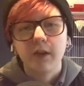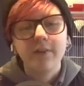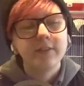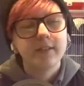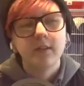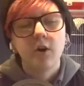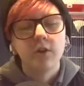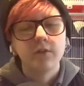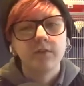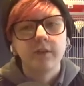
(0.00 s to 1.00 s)
I haven't seen all
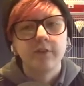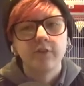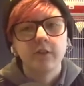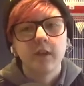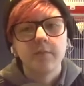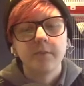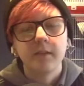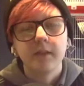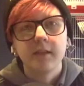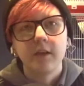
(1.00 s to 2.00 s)
of Adventure Time, but,
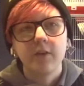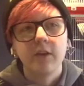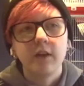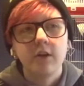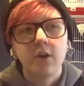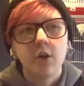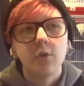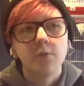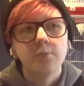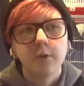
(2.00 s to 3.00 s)
like, now that I
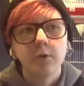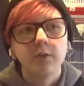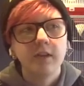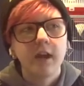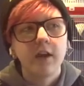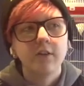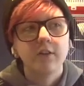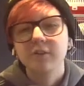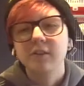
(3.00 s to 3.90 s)
know both characters,